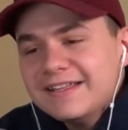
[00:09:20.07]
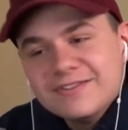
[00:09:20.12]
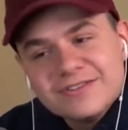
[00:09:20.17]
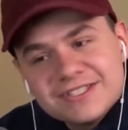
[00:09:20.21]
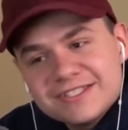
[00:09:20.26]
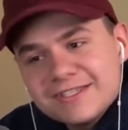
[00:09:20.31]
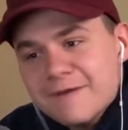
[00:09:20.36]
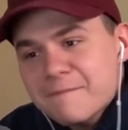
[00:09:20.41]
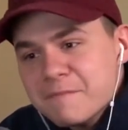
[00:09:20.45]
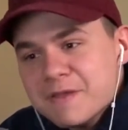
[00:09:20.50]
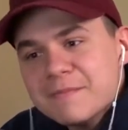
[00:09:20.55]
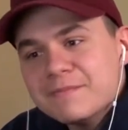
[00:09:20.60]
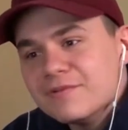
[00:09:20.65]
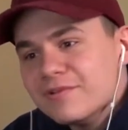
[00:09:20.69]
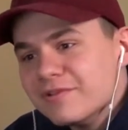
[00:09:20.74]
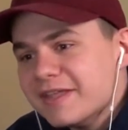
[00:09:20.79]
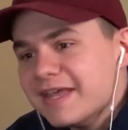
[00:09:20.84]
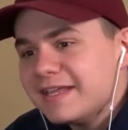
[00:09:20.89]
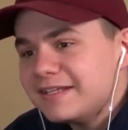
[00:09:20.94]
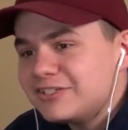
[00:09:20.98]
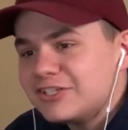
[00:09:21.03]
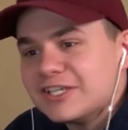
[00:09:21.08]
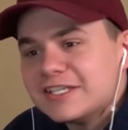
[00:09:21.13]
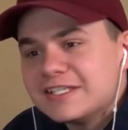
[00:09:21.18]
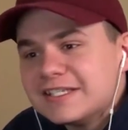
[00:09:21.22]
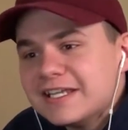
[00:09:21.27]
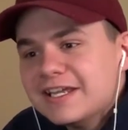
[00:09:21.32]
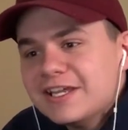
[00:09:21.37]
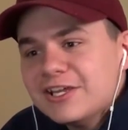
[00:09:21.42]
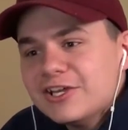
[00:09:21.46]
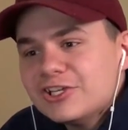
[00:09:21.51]
There's some people that
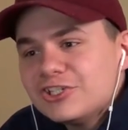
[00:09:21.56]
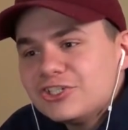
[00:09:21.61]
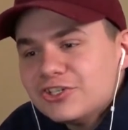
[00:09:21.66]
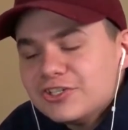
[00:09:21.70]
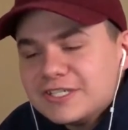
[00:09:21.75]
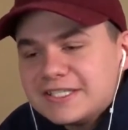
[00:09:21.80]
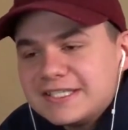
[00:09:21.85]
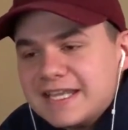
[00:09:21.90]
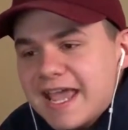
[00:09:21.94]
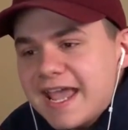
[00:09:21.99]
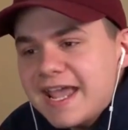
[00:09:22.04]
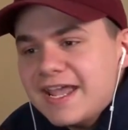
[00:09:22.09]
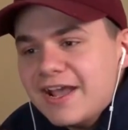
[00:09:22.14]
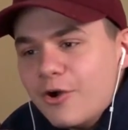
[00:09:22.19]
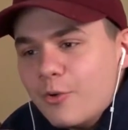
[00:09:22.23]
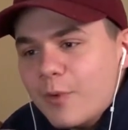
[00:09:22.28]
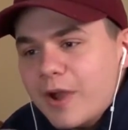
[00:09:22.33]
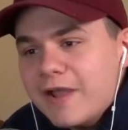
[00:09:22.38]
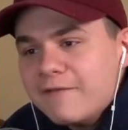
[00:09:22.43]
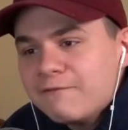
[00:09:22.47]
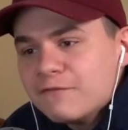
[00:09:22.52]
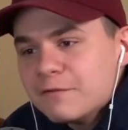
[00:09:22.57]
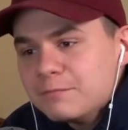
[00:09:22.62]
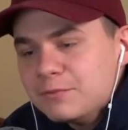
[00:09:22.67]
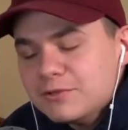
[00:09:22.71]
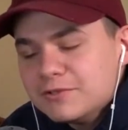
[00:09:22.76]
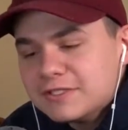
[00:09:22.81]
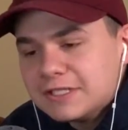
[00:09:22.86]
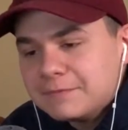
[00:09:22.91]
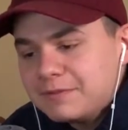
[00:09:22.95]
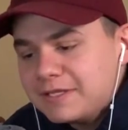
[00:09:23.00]
just should stay away from
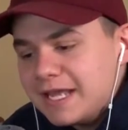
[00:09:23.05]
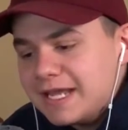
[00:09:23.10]
music.